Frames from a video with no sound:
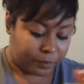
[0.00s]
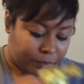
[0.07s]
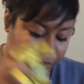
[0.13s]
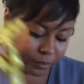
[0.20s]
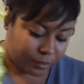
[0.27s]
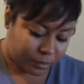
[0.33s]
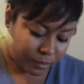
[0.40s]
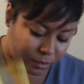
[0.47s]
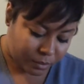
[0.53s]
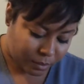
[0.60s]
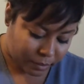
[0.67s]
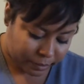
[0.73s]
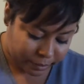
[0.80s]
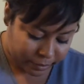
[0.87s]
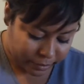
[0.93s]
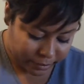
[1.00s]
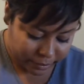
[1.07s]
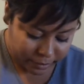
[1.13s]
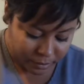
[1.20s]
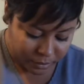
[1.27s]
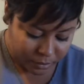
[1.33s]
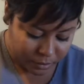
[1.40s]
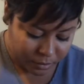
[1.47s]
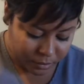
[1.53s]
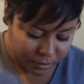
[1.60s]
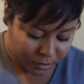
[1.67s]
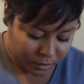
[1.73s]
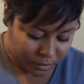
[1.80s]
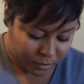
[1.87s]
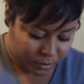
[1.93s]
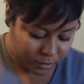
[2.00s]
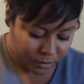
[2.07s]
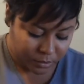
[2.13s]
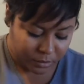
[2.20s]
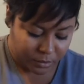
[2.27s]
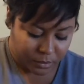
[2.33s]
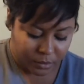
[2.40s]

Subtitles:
Nothing is said.